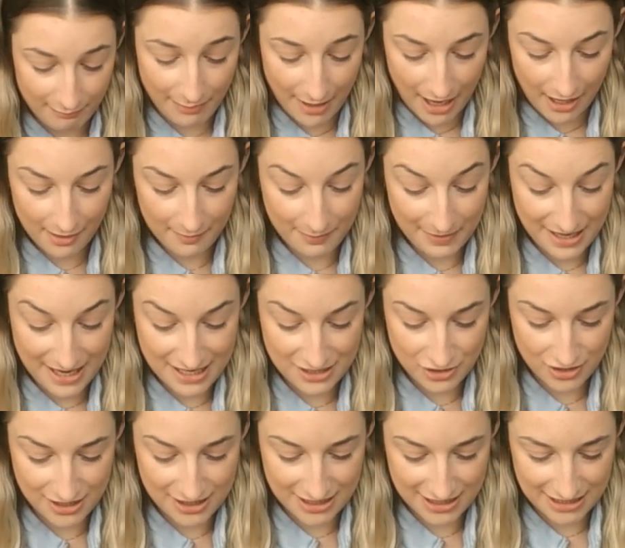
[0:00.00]
But it'd be
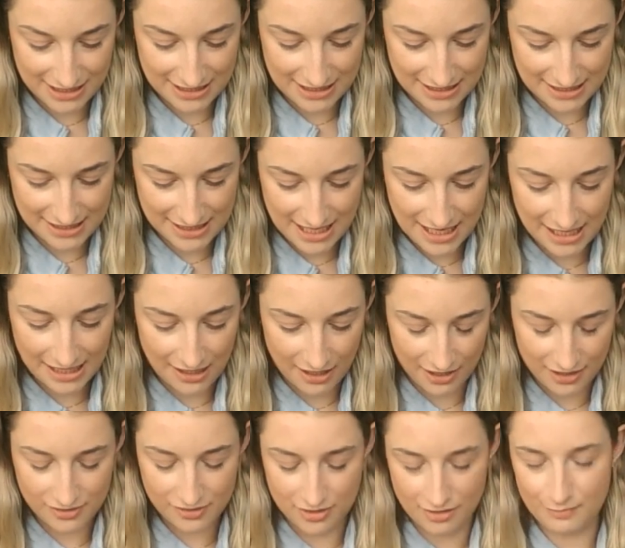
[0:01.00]
interesting to see. I
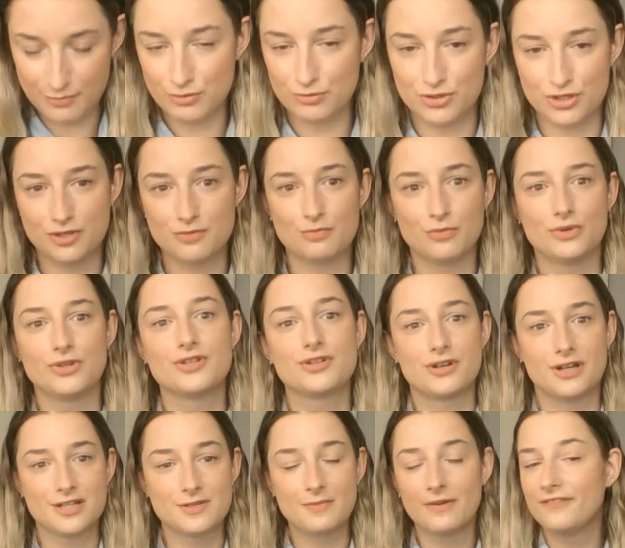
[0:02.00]
assume it will just
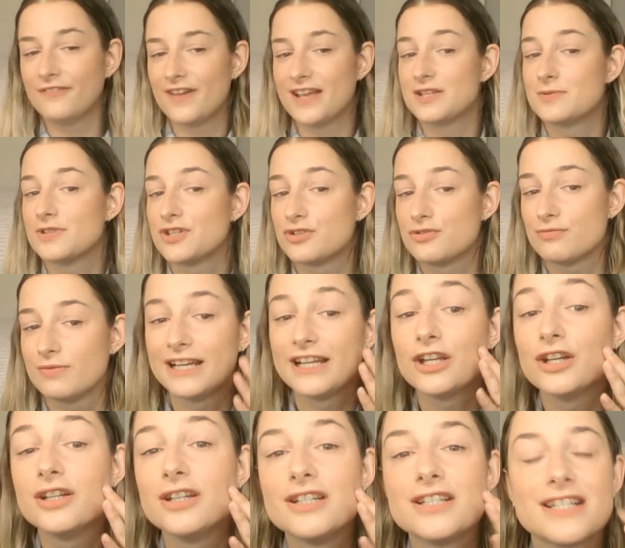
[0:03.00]
moisturize my face, which is really
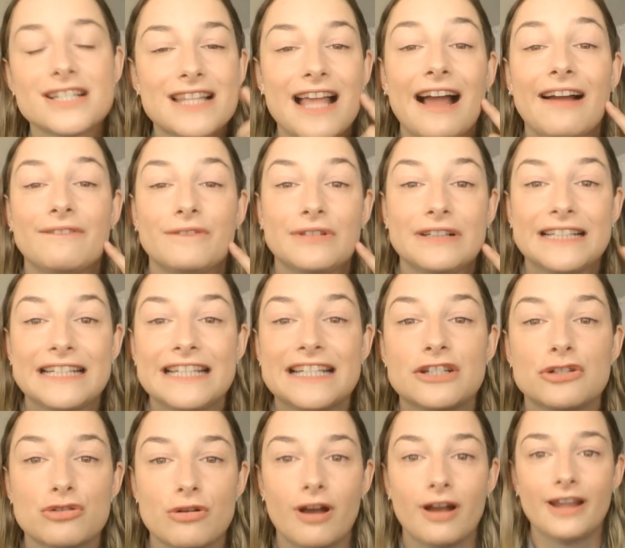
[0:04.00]
good because I have really
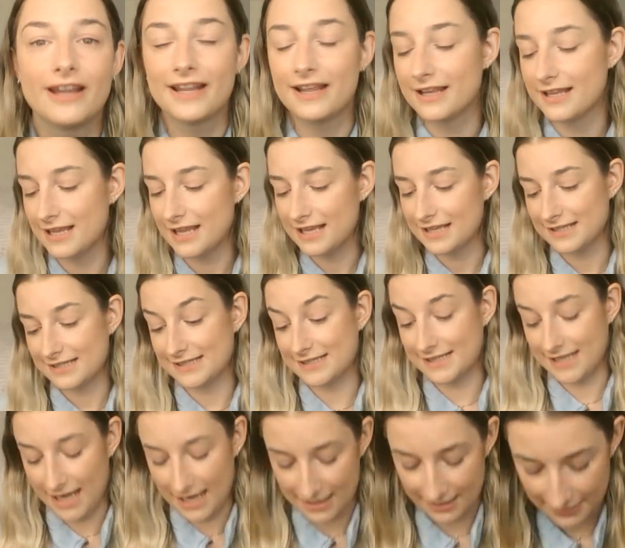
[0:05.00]
dry
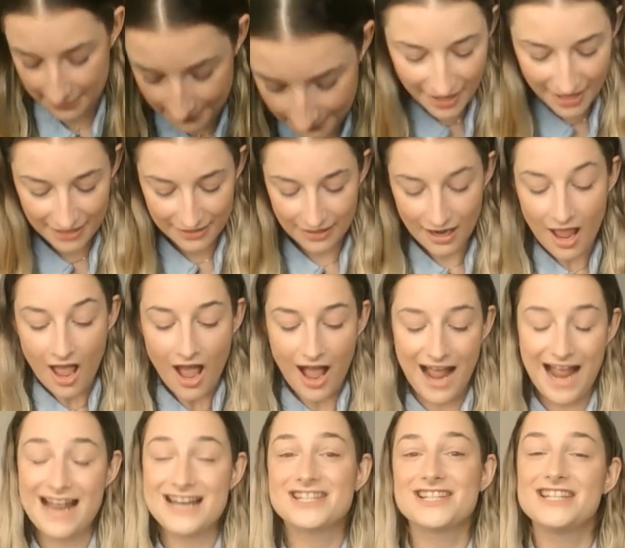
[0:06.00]
skin. Then
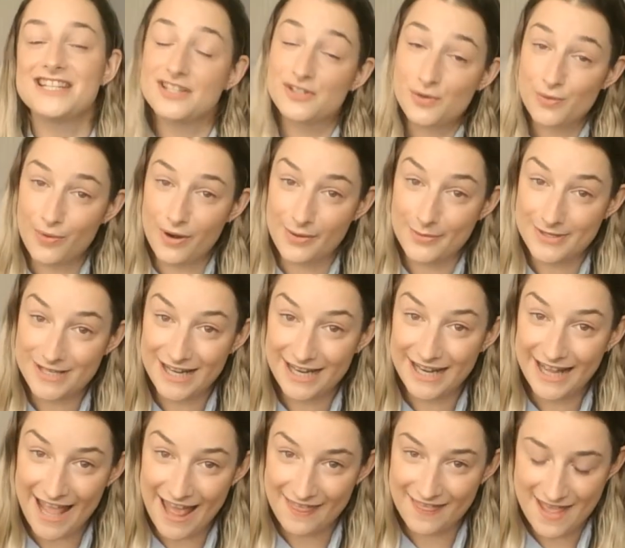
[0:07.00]
I actually saw I was going to
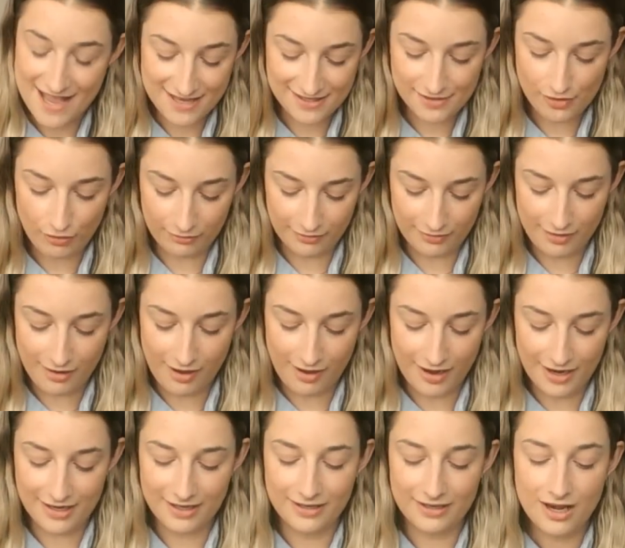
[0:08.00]
get this
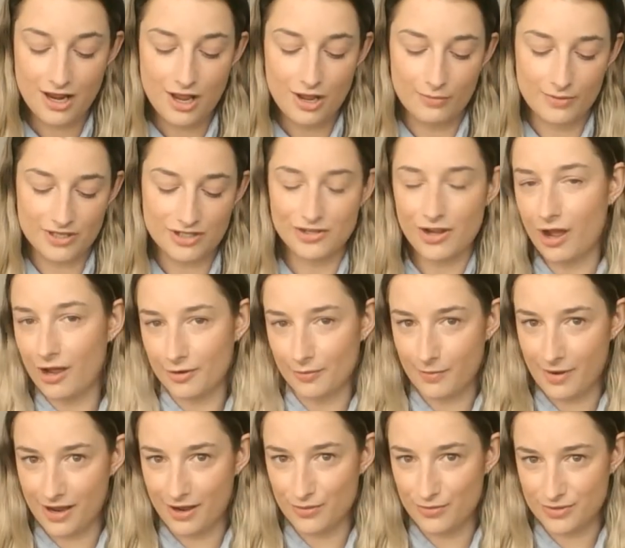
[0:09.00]
online, which is kind of
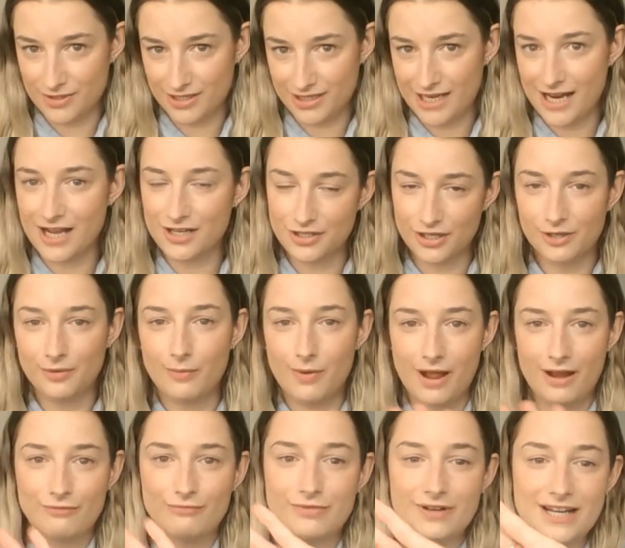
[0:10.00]
why I ordered it. I don't know
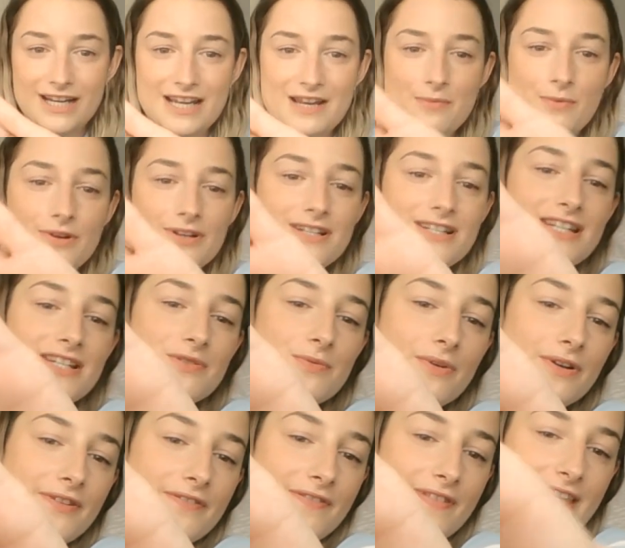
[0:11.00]
why I really wanted one of